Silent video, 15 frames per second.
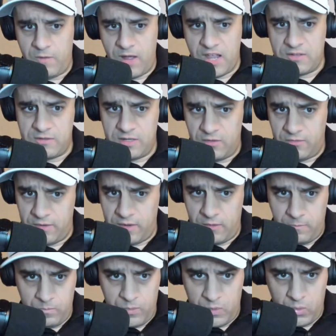It reminds me of
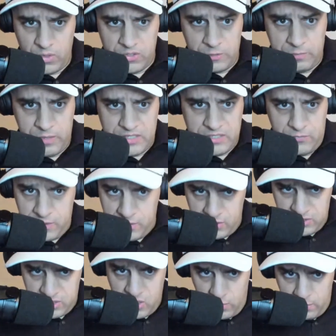what took place a few
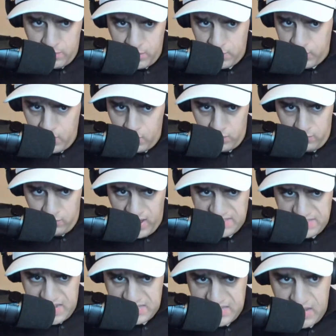years ago in Buffalo with
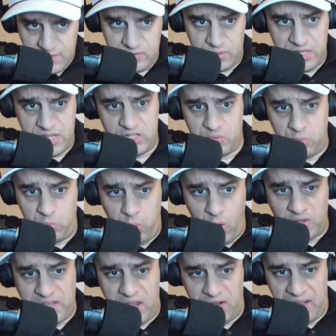Vontae Davis when he just
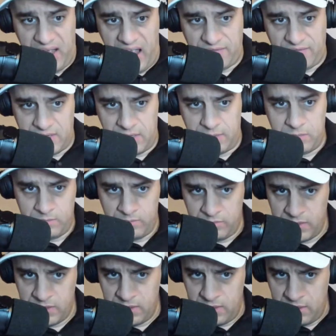walked out at halftime.
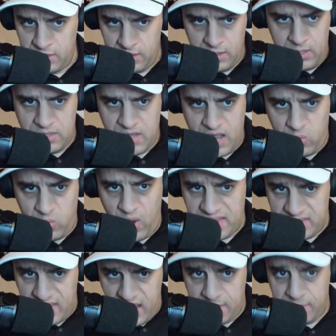Not
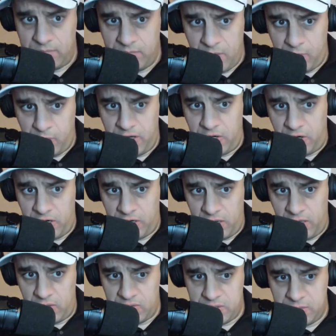quite that, but pretty darn
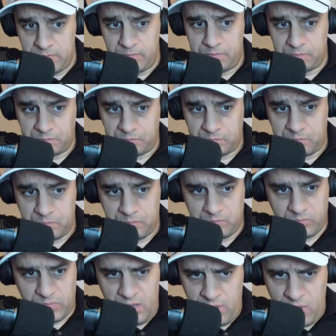close.
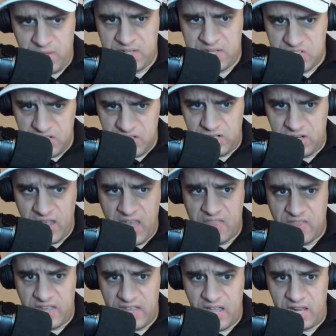But we consider
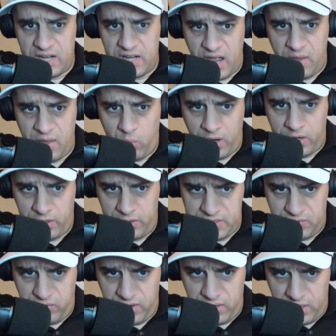the hell and high water
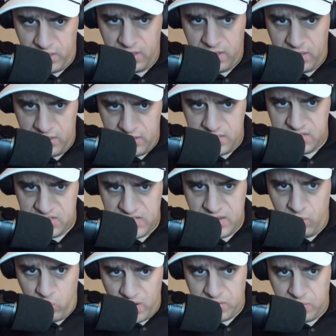this team